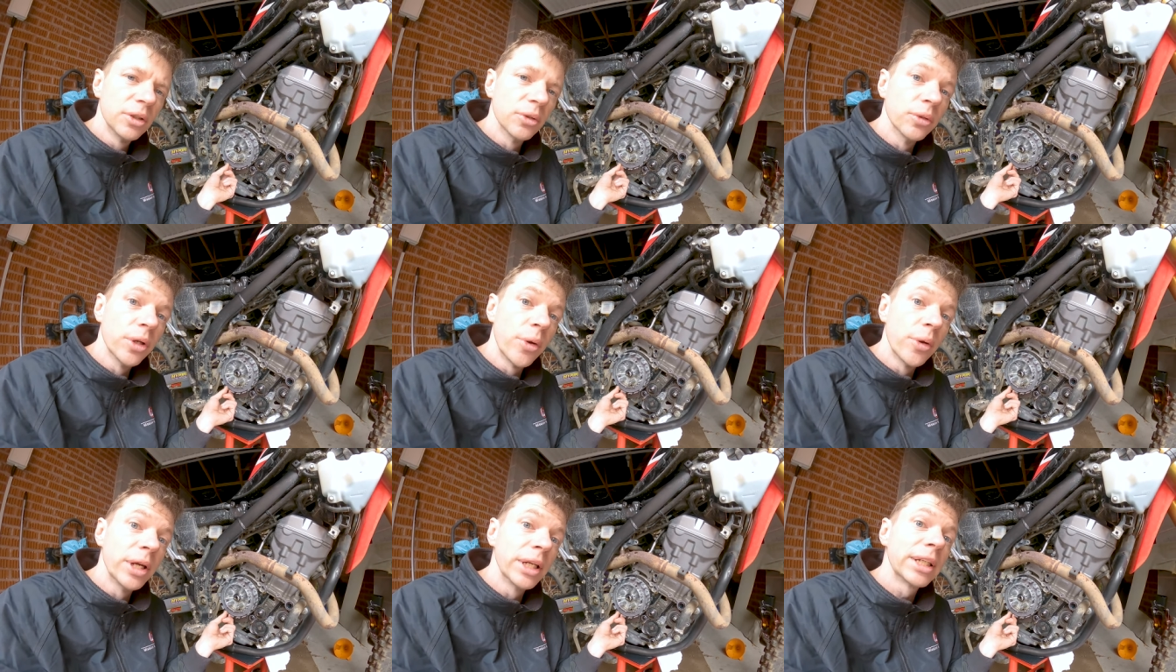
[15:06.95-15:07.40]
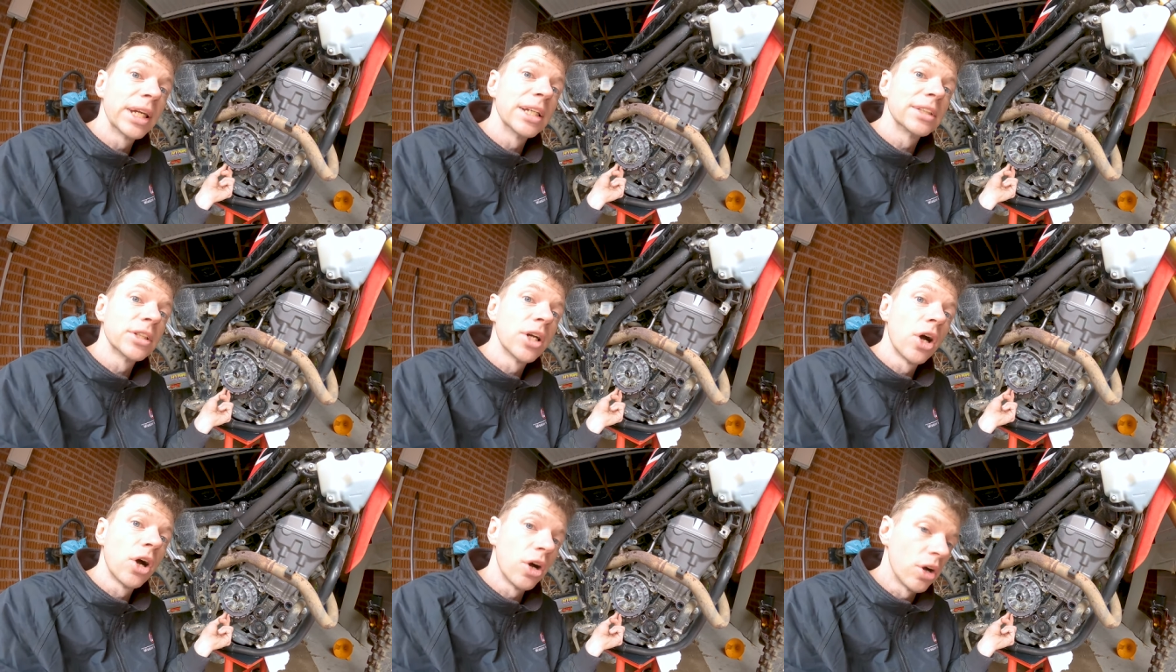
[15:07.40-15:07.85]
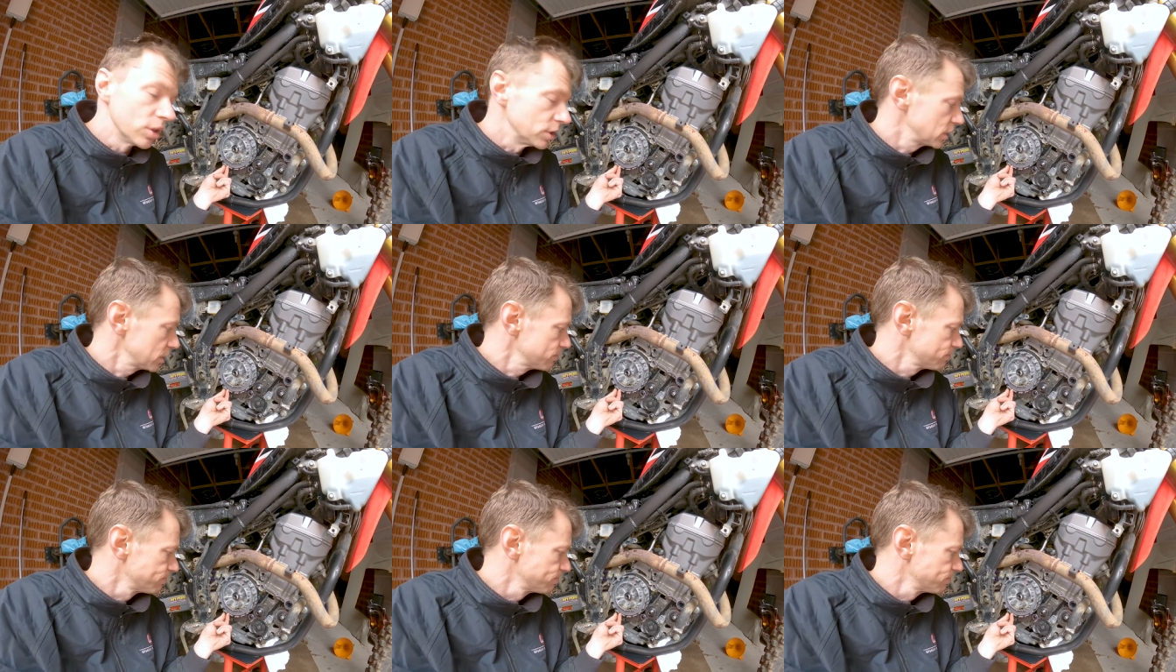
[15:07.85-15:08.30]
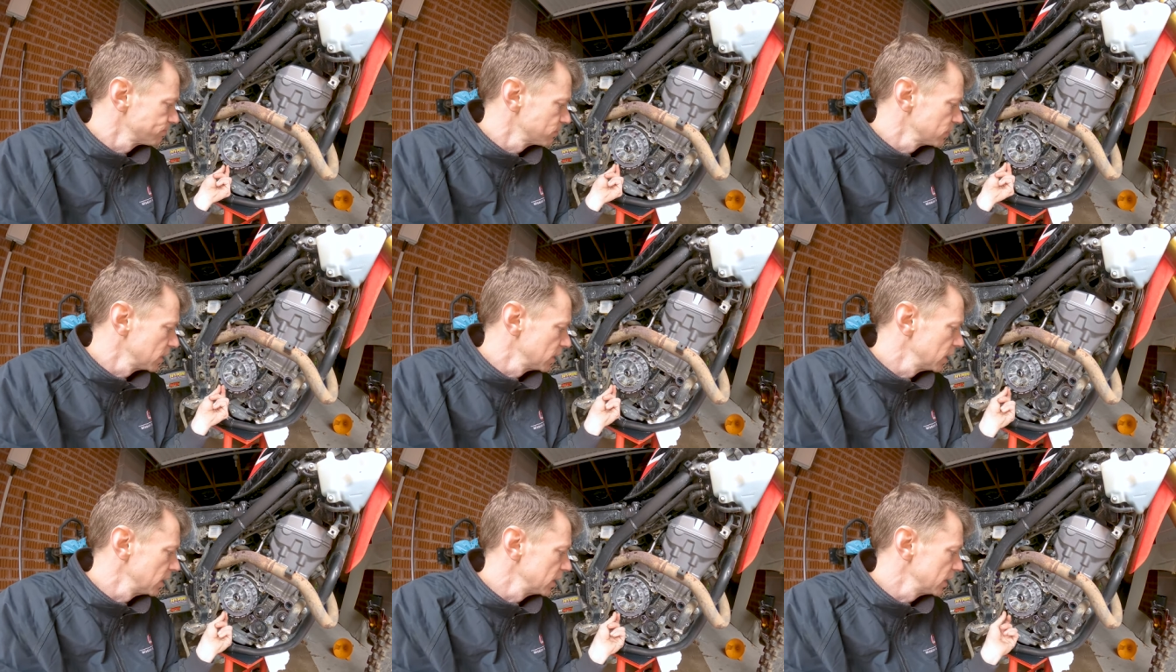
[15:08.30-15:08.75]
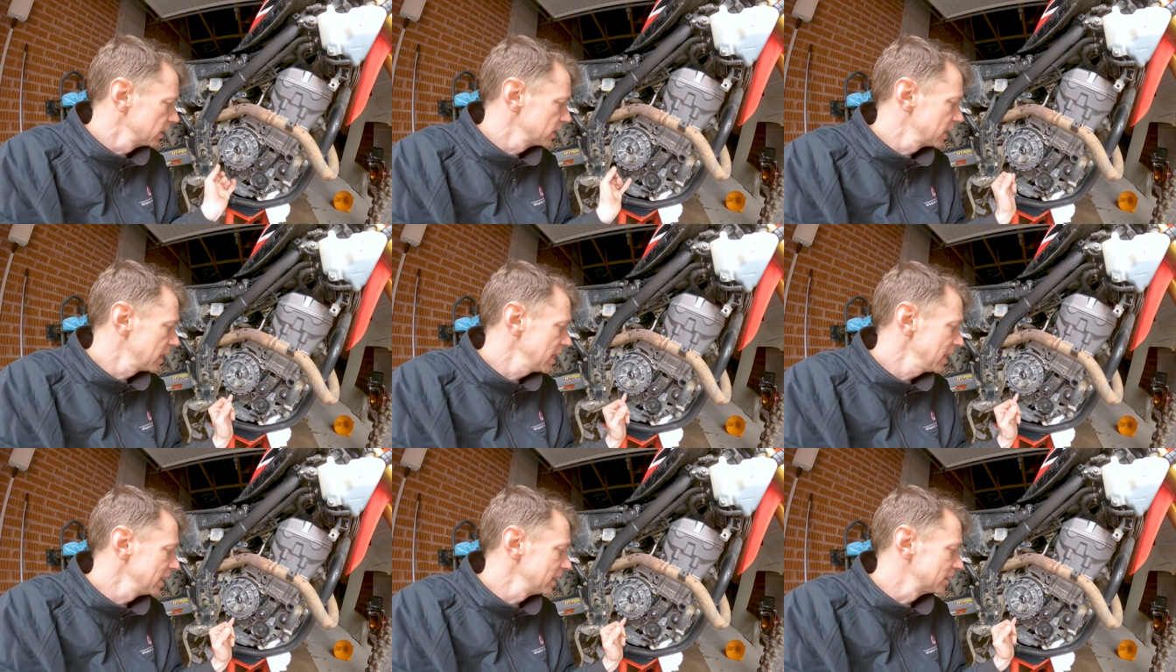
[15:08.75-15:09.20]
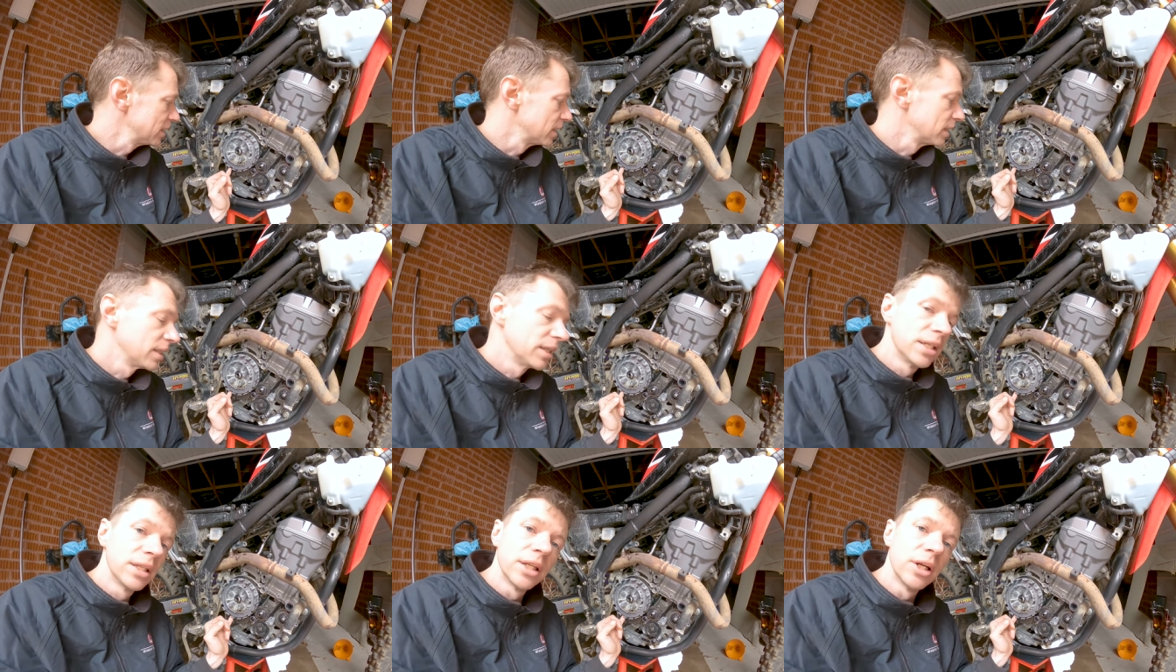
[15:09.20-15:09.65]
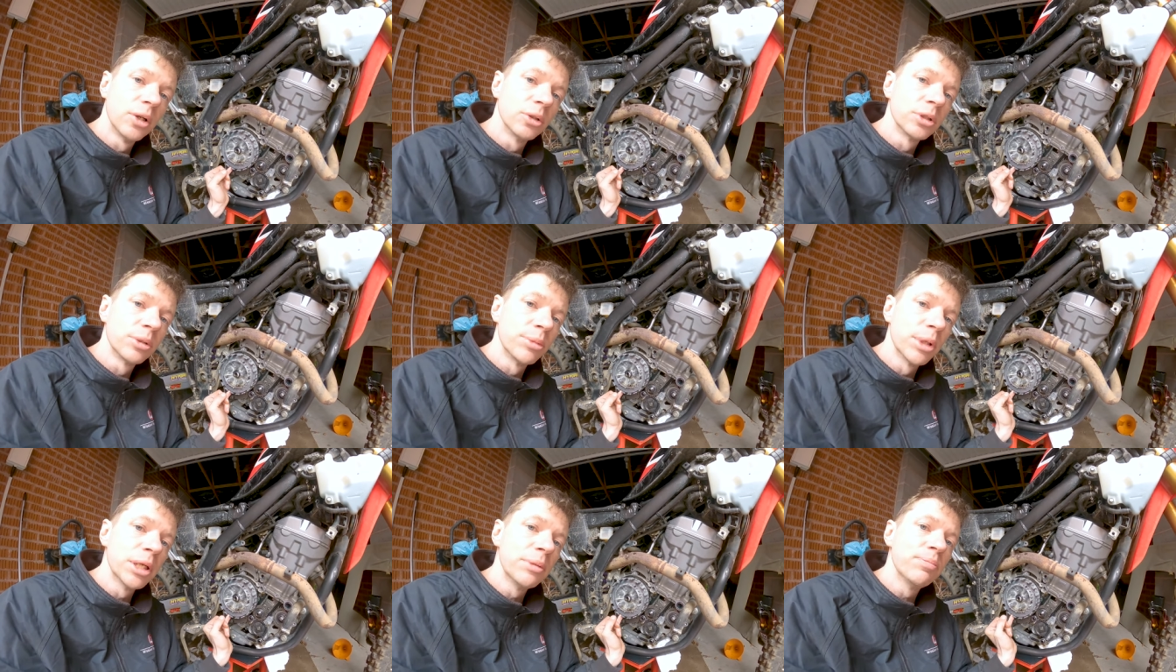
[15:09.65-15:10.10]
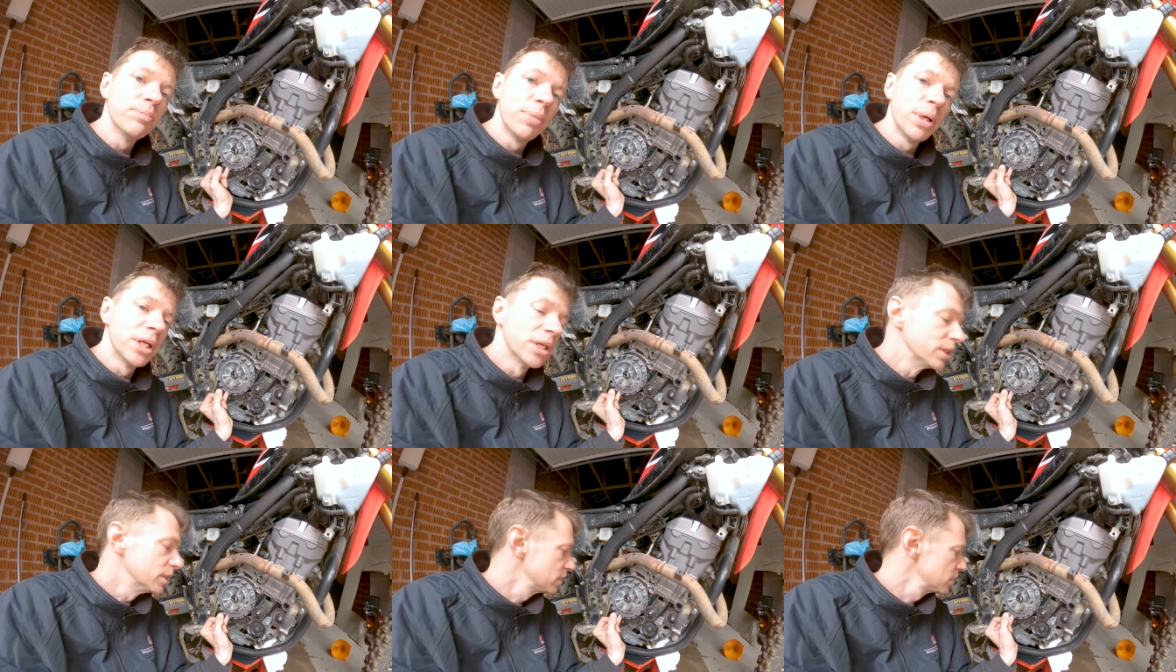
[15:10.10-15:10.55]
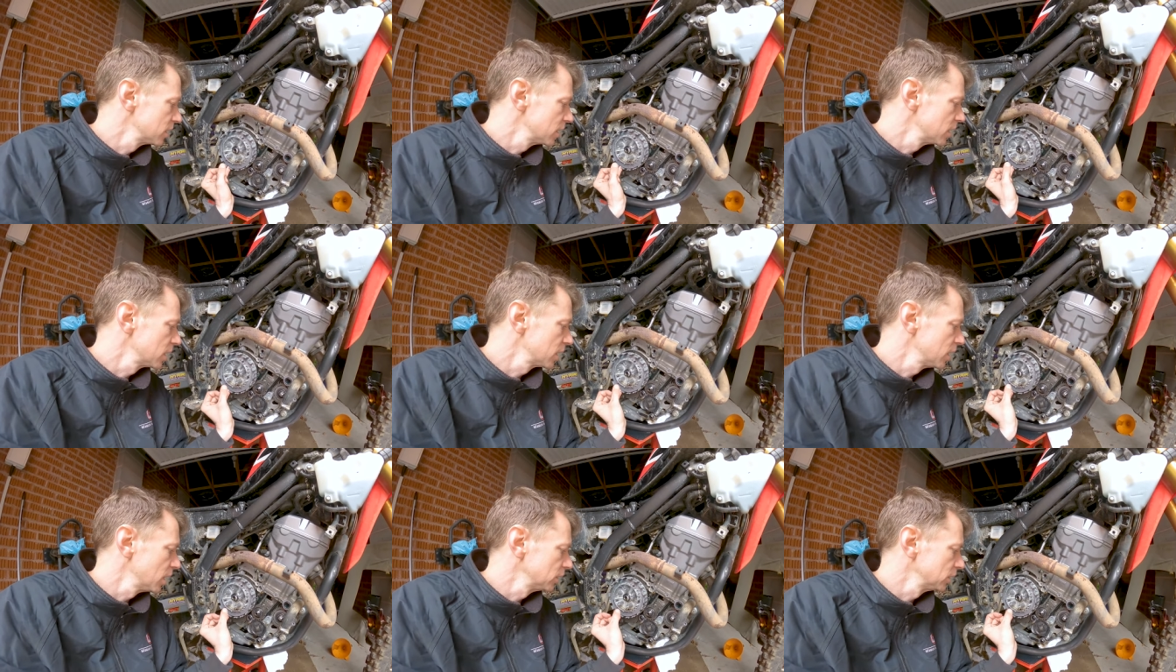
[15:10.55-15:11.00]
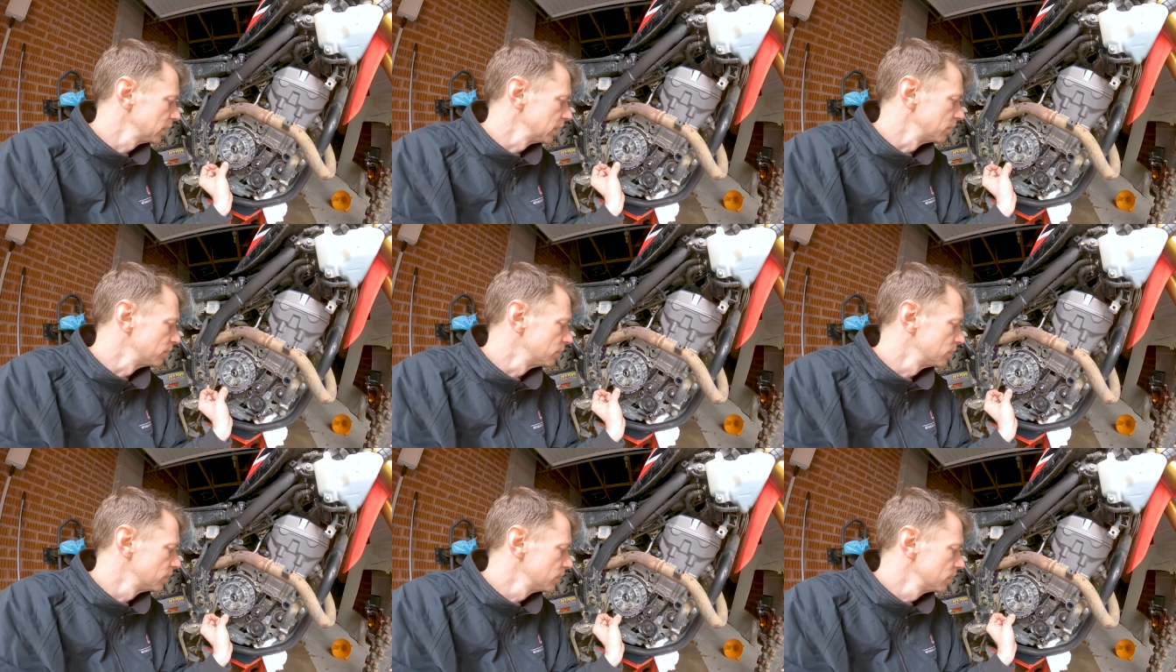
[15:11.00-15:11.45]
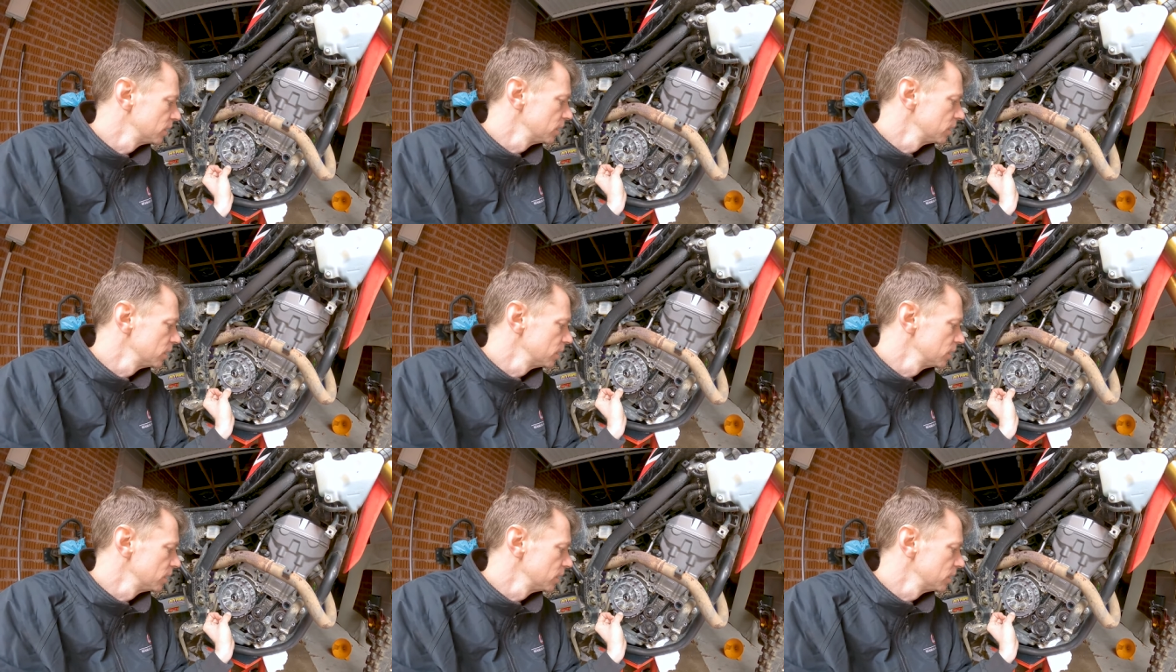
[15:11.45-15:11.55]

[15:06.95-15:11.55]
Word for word: you'll know it gets hot and it's heat that ultimately burns a clutch out.